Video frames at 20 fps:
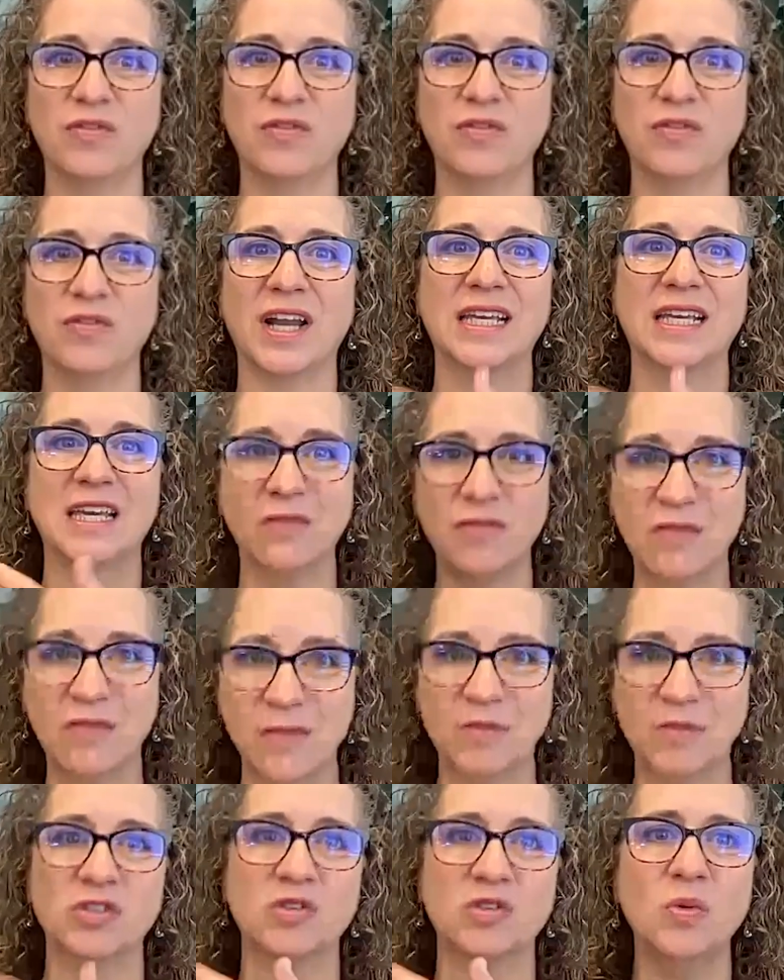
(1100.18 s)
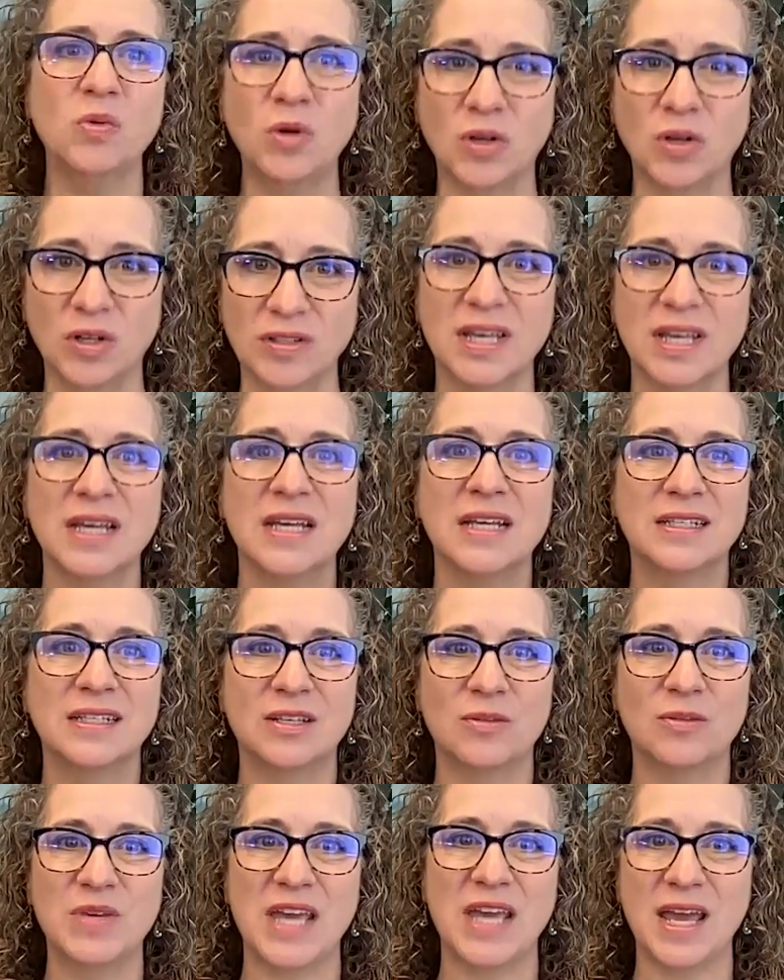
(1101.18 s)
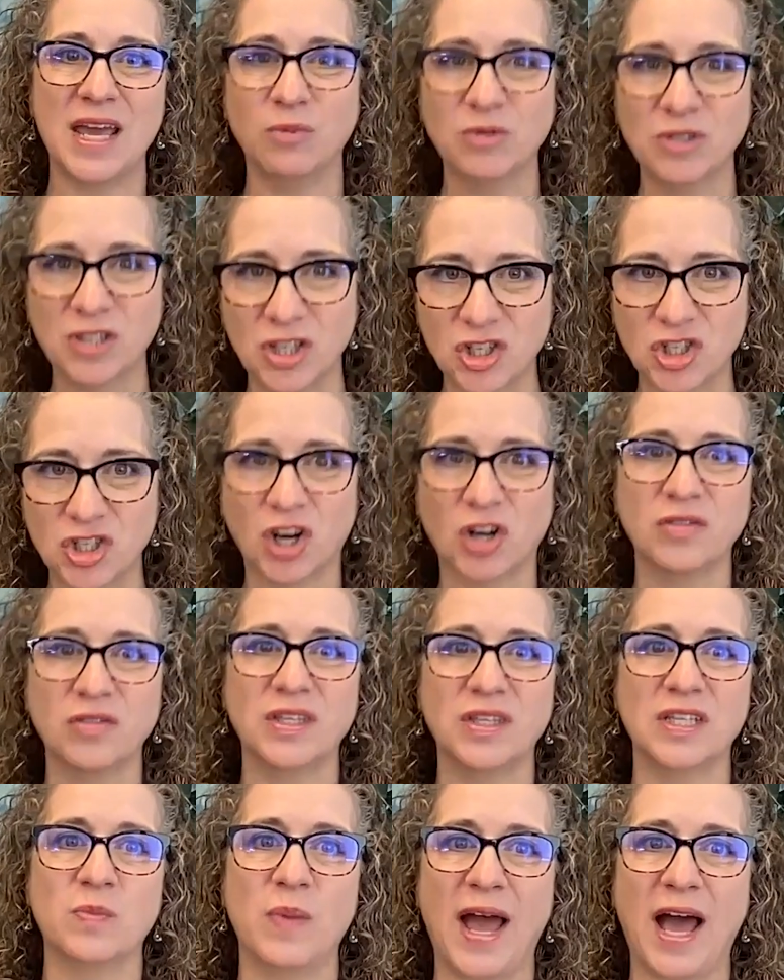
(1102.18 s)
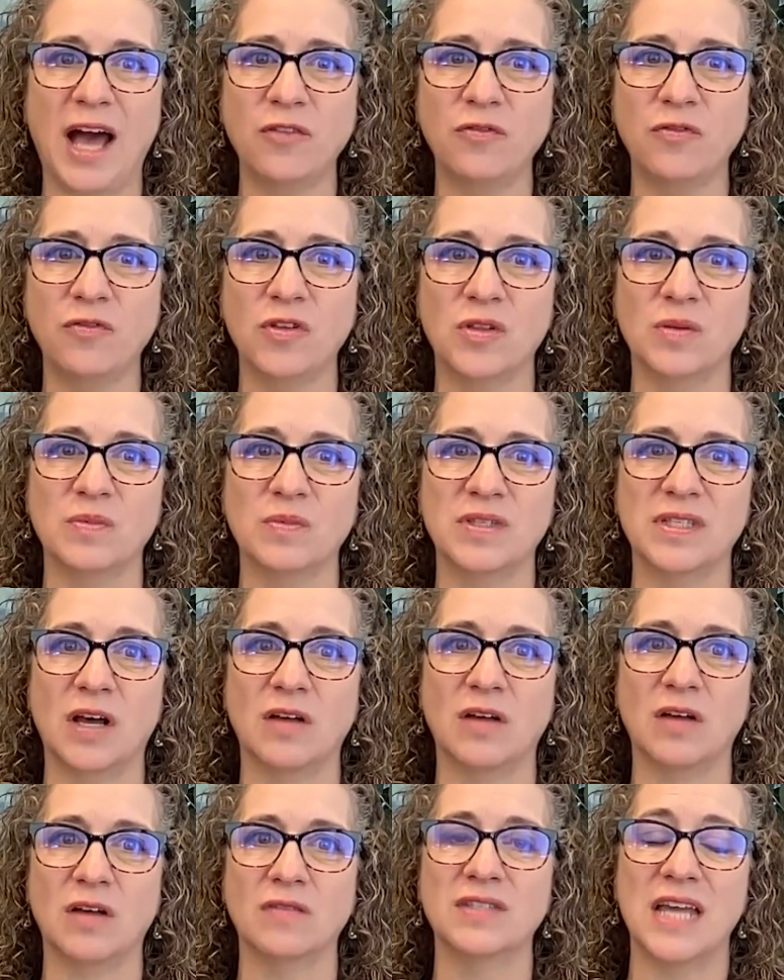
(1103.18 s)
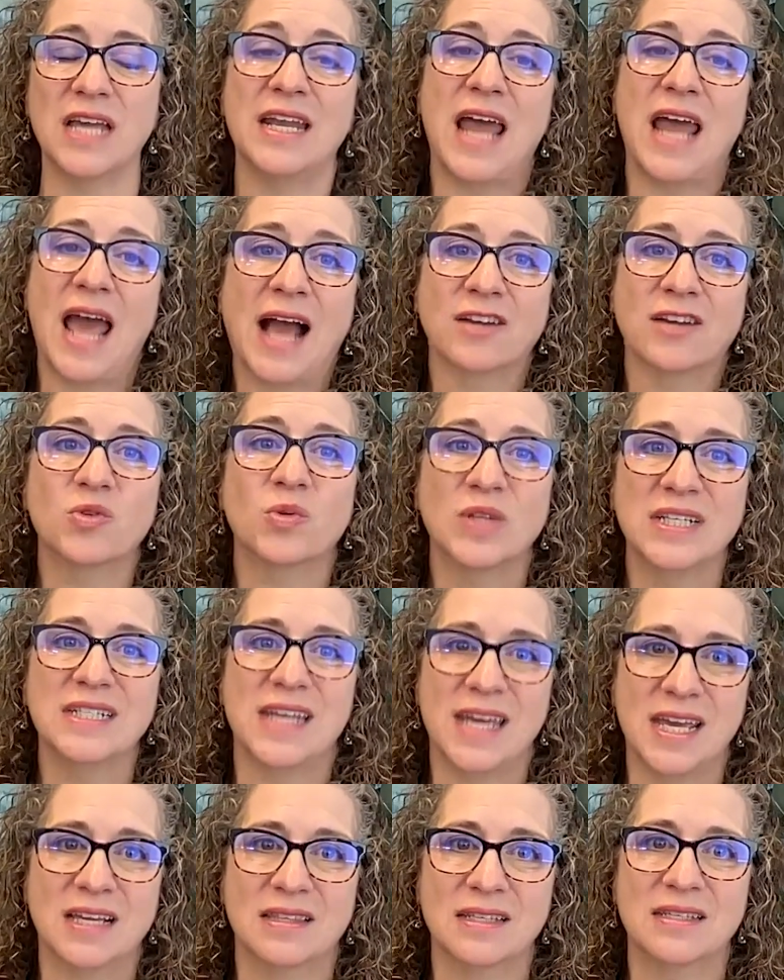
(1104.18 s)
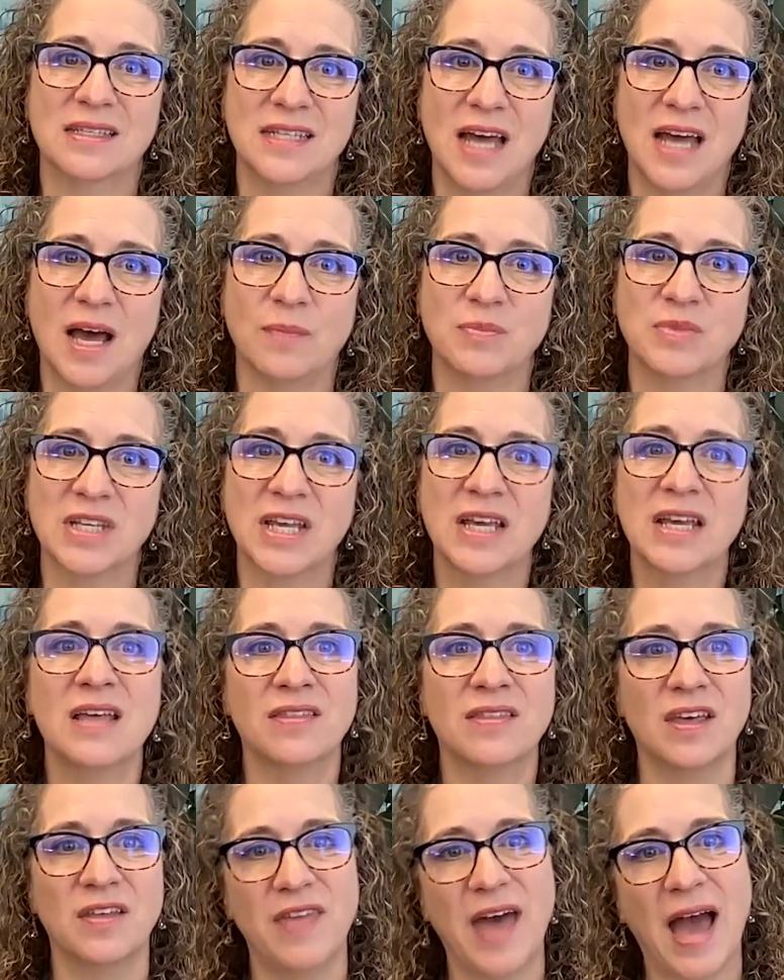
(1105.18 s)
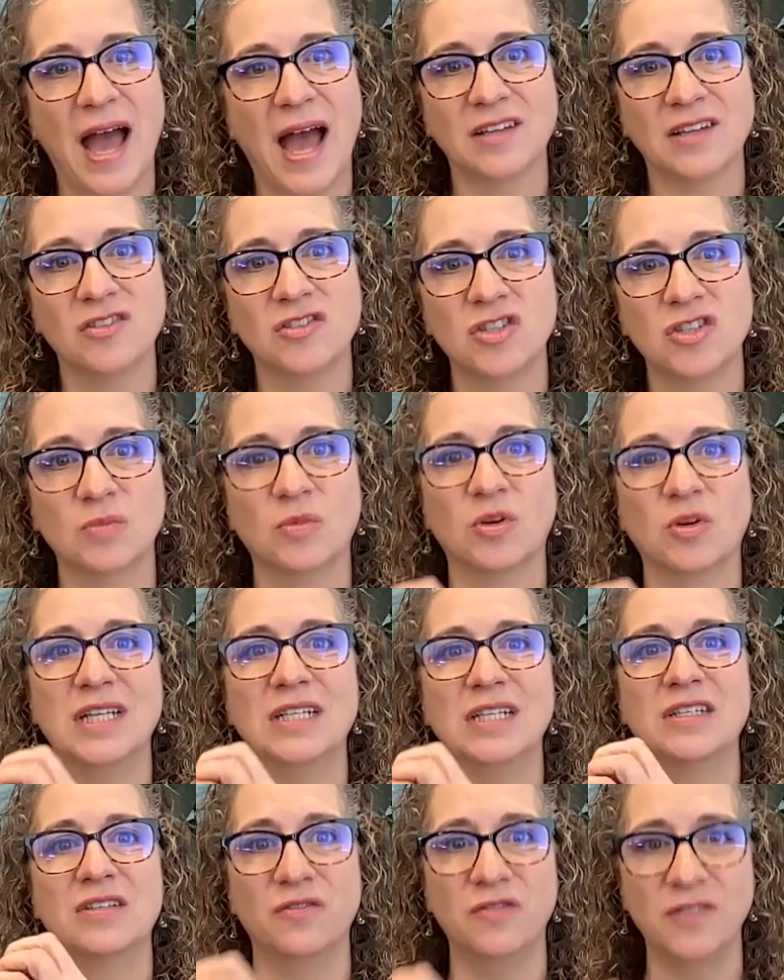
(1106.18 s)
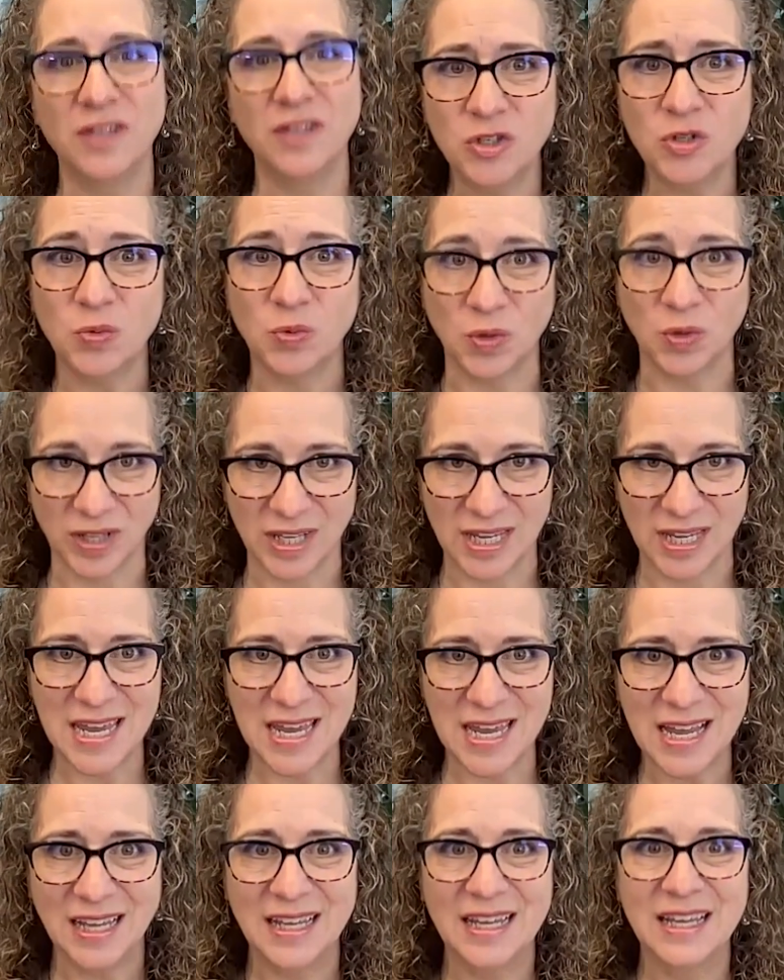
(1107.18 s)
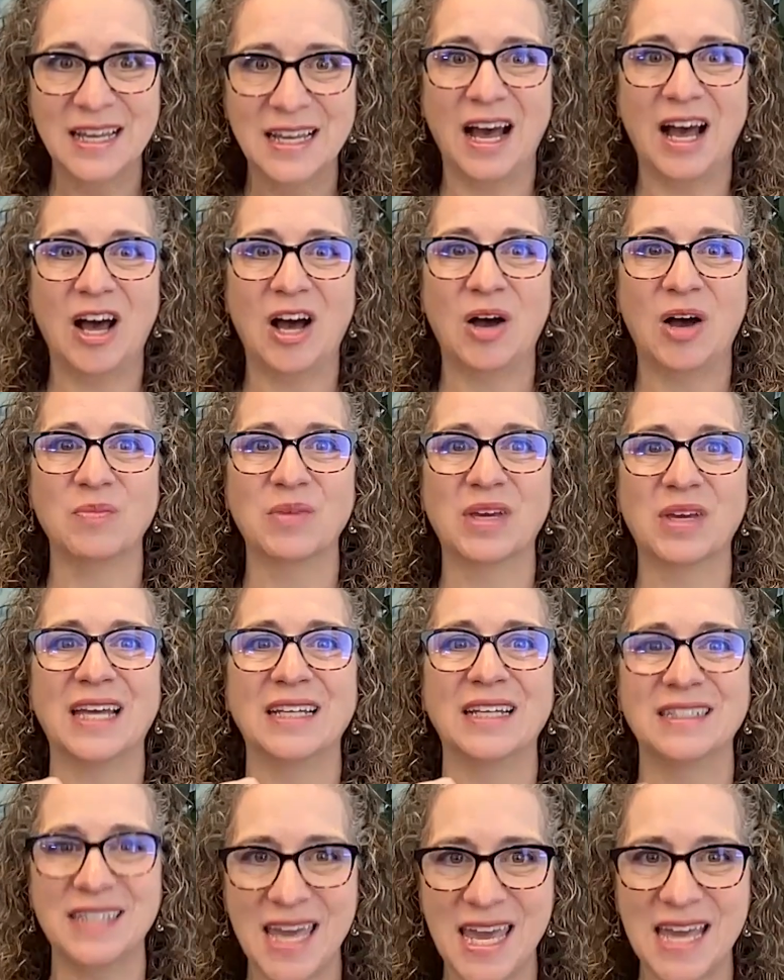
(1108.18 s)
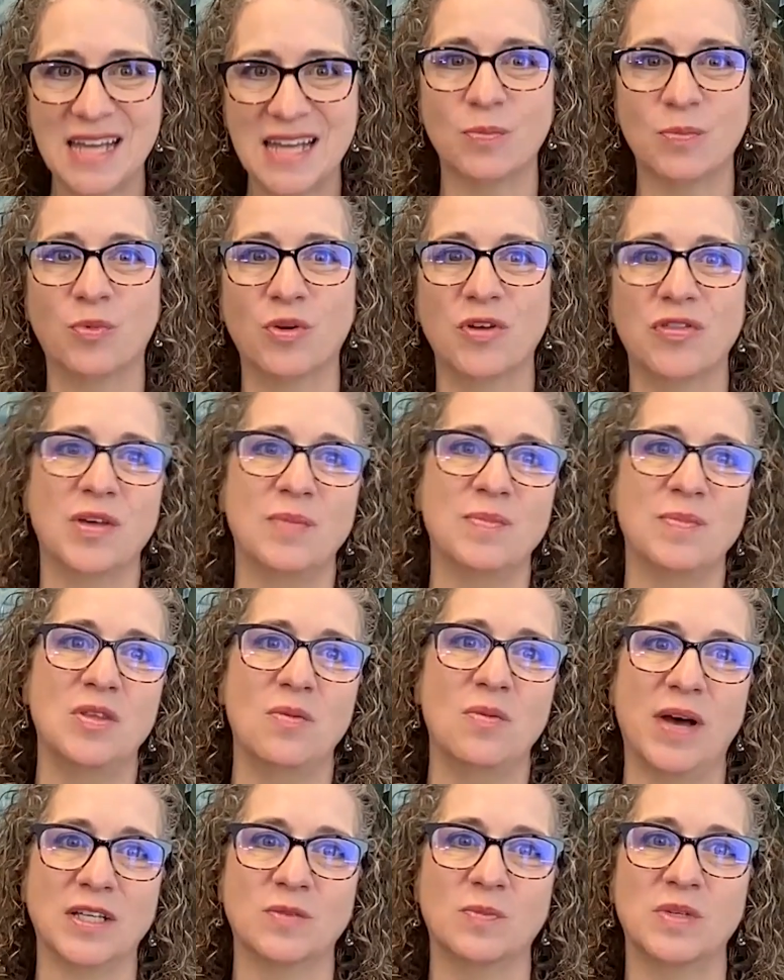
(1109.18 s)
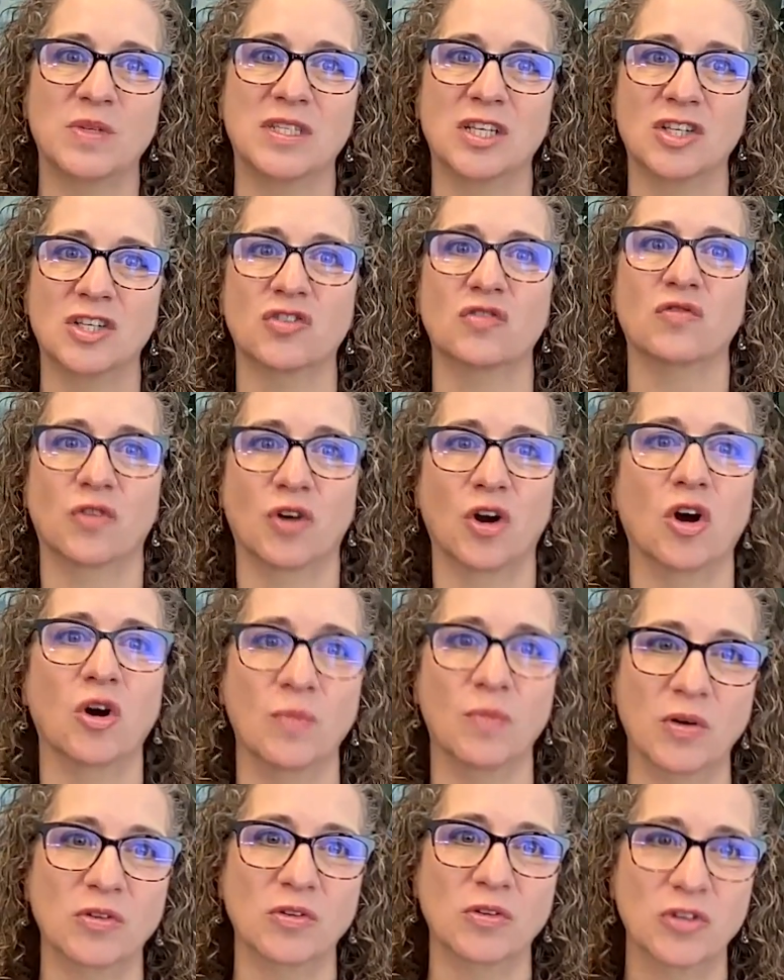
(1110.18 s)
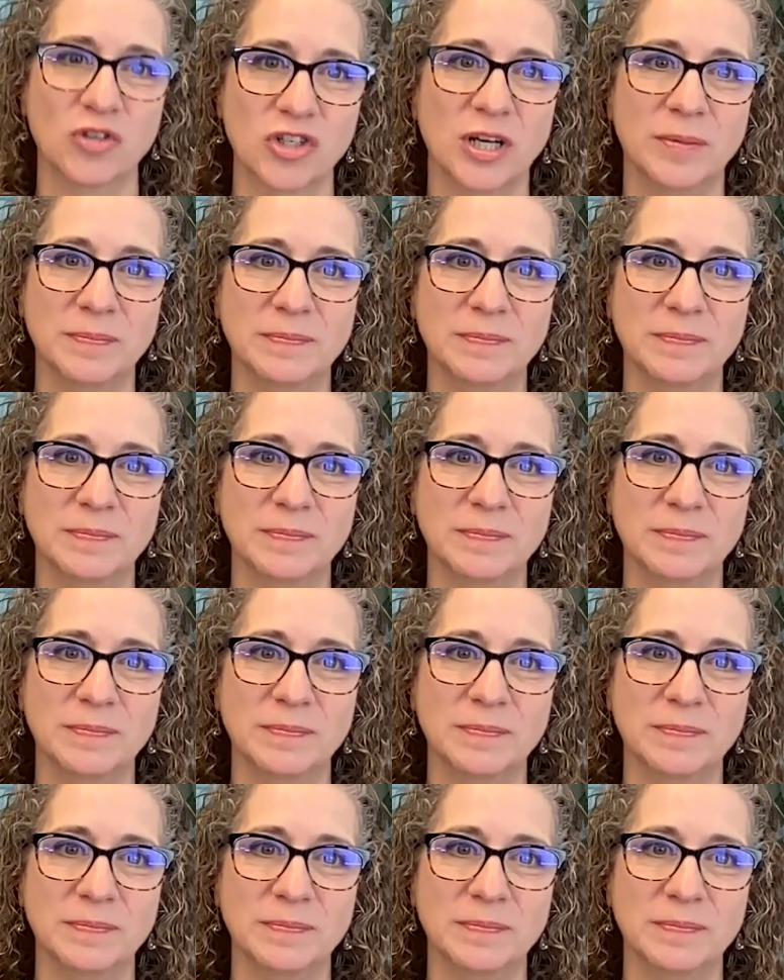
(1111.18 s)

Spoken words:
got to give them the tools to be able to chart this path for themselves and actually take the steps that consumer individually can take to put them in the best position for home ownership.